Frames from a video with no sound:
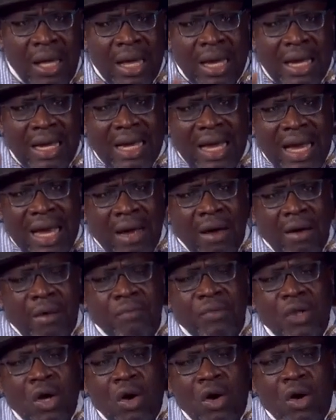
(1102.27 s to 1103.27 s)

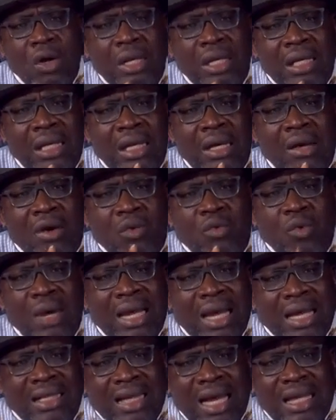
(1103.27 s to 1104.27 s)
Now, on
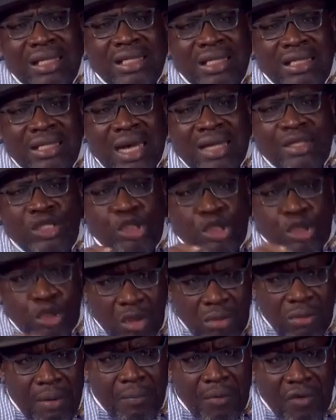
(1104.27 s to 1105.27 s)
whether Tantita should
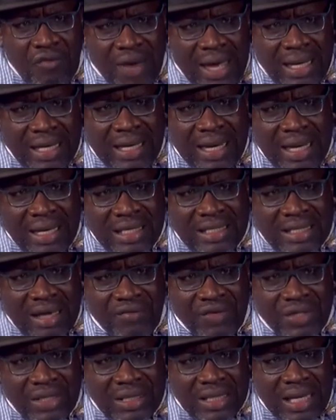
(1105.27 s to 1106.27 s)
be providing any
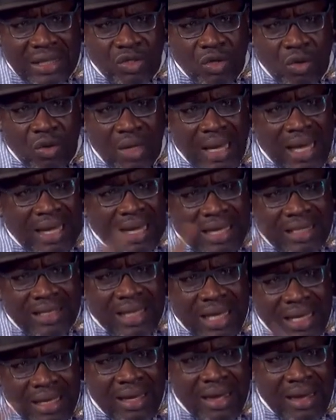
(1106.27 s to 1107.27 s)
services at all, like I
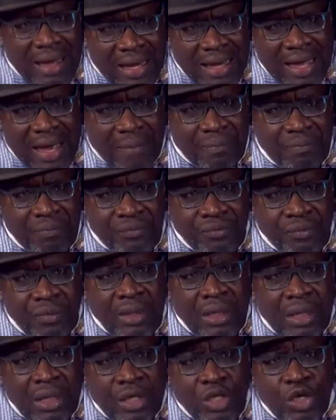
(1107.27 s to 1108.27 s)
said earlier,
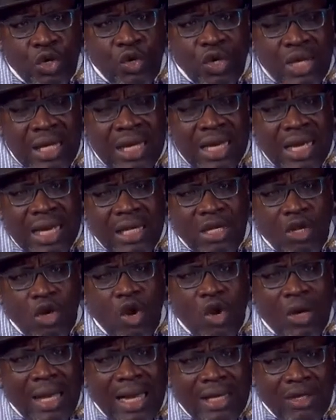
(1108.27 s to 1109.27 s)
you need
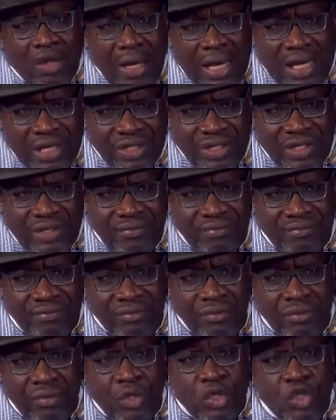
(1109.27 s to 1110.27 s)
local knowledge
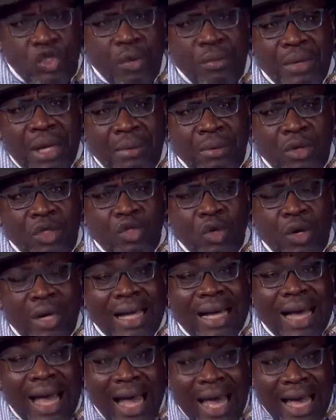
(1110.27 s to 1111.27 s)
to be able to
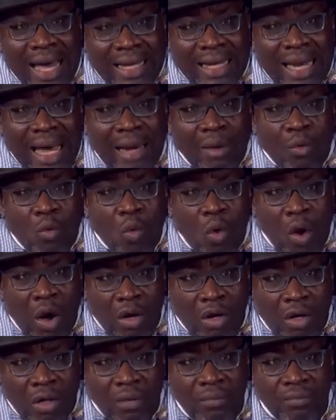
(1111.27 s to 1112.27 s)
guide and
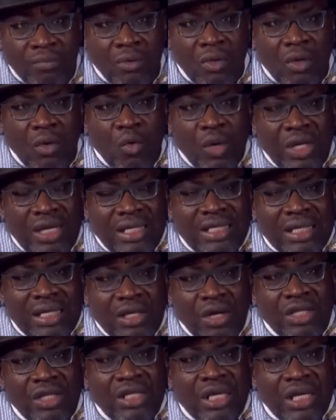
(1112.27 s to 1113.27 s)
work with the
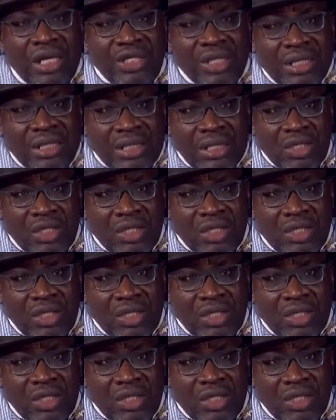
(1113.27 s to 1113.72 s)
security agencies.